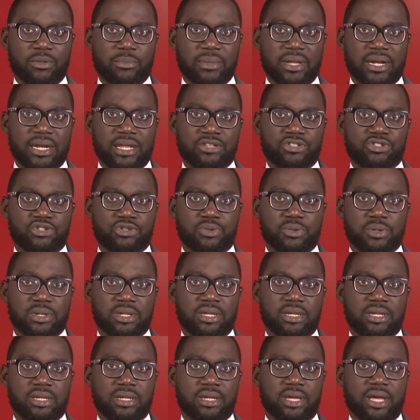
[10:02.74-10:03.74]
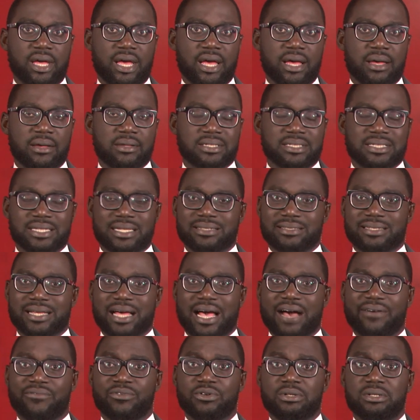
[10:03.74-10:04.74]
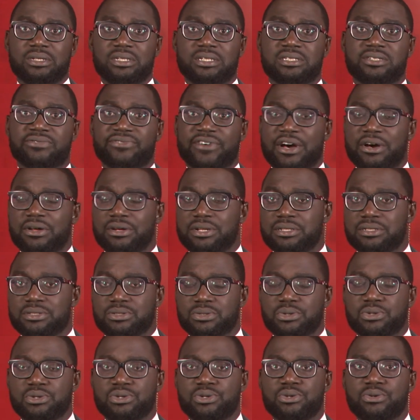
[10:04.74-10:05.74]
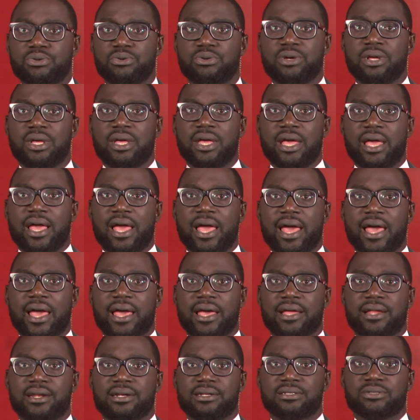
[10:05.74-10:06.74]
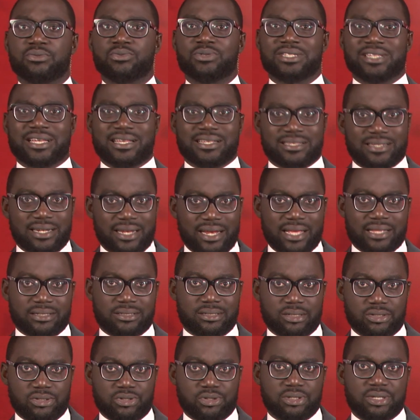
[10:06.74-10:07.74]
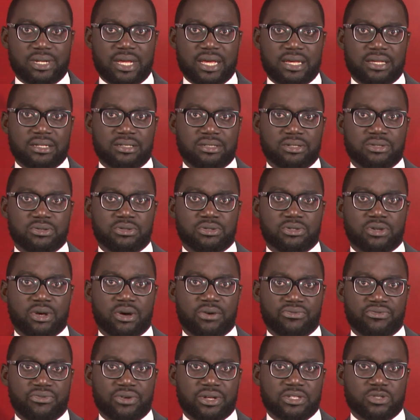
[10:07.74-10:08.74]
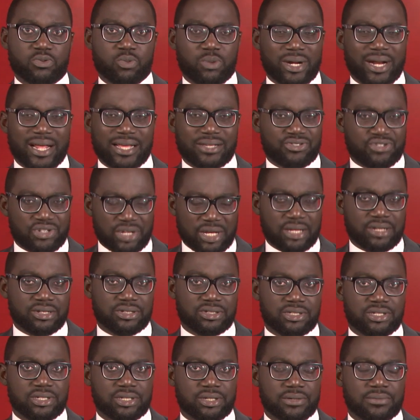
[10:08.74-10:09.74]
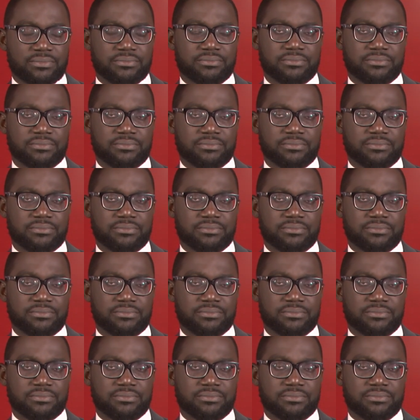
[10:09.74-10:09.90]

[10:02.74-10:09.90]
the military is said to have unleashed violence on you, and which has led to today's news conference. What has changed?